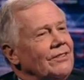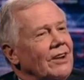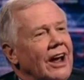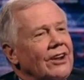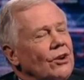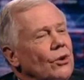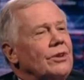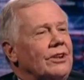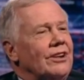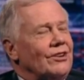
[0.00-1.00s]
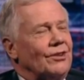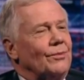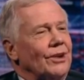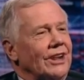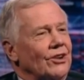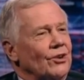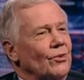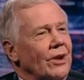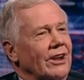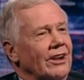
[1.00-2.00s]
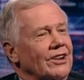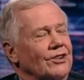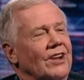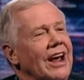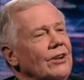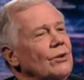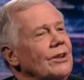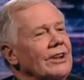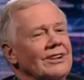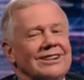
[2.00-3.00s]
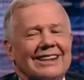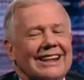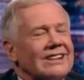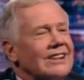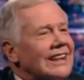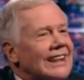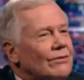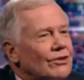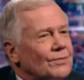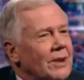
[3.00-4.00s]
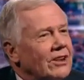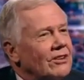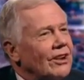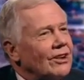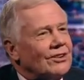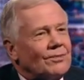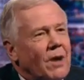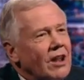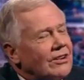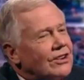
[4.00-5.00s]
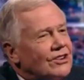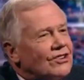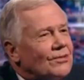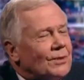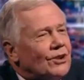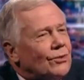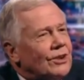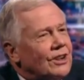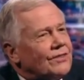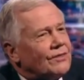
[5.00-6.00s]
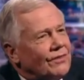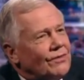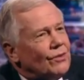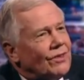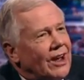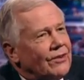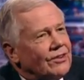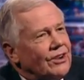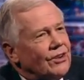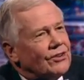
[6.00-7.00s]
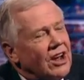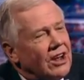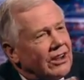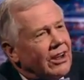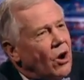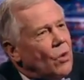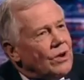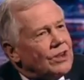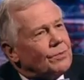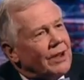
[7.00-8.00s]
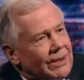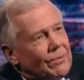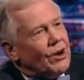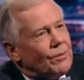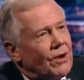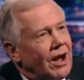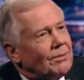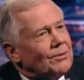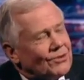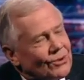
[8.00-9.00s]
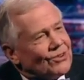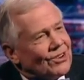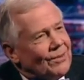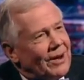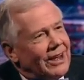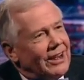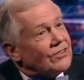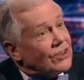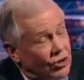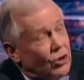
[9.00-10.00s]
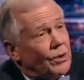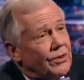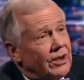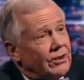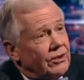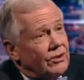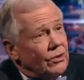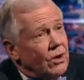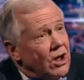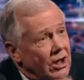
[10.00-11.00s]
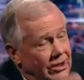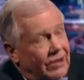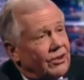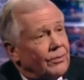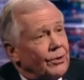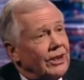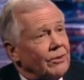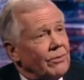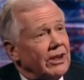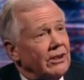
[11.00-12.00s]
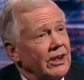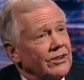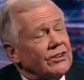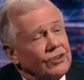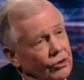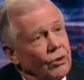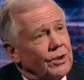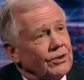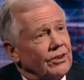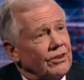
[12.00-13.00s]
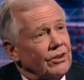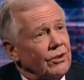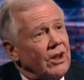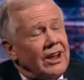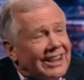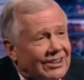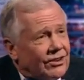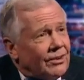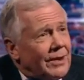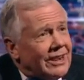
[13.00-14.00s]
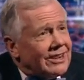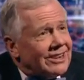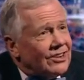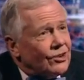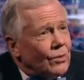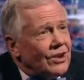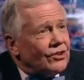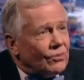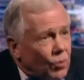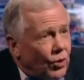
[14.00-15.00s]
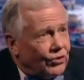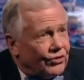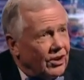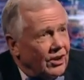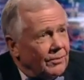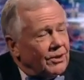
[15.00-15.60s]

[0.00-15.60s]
Stephen, I know that they're going to bring in new regulations. I know they're going to say it's the evil speculators. Politicians have been doing this for a few thousand years. They always blame their problems on somebody else. And you know what they're going to do? They're going to bring in regulations. You know what it's going to do? It's going to make the situation worse.